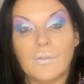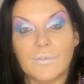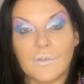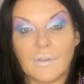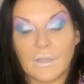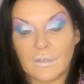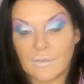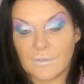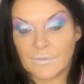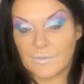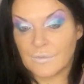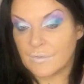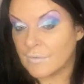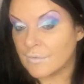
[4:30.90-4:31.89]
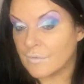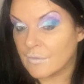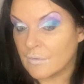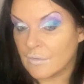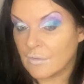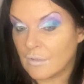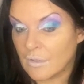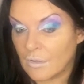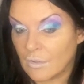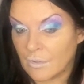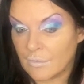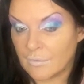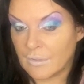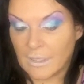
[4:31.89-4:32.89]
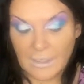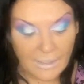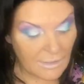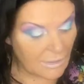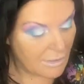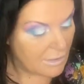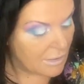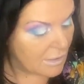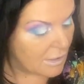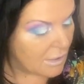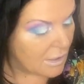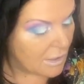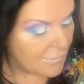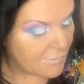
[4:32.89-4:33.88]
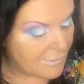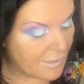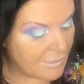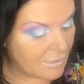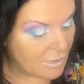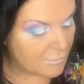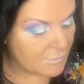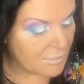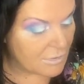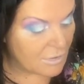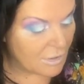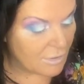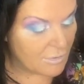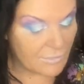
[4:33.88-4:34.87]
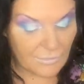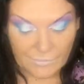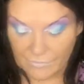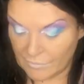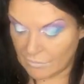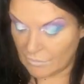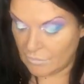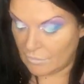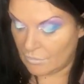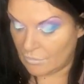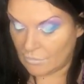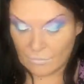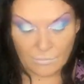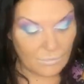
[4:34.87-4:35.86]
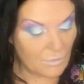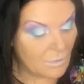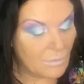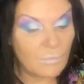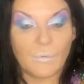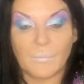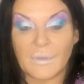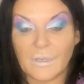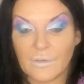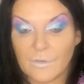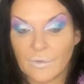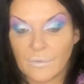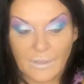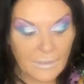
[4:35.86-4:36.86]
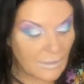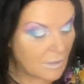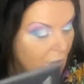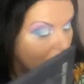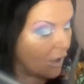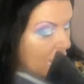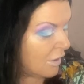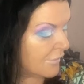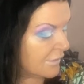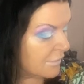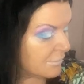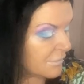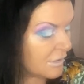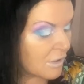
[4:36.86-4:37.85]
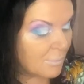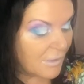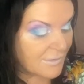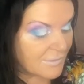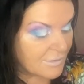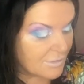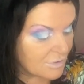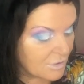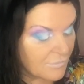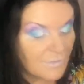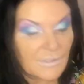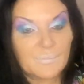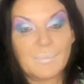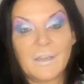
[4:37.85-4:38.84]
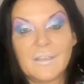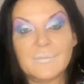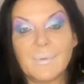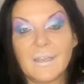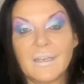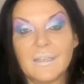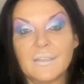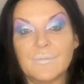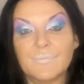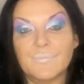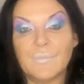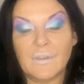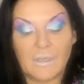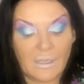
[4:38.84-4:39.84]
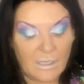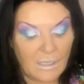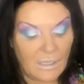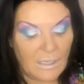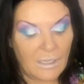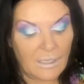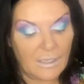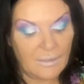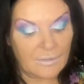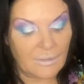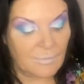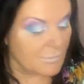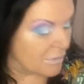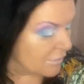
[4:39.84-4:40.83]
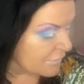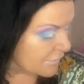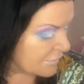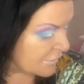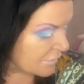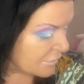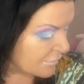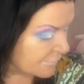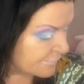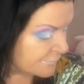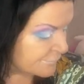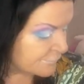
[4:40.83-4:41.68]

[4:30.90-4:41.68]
so that looks okay. Then I'm going to, what am I going to do then? Oh, then I'm going to go back to the Juvia's Place palette, and I'm going to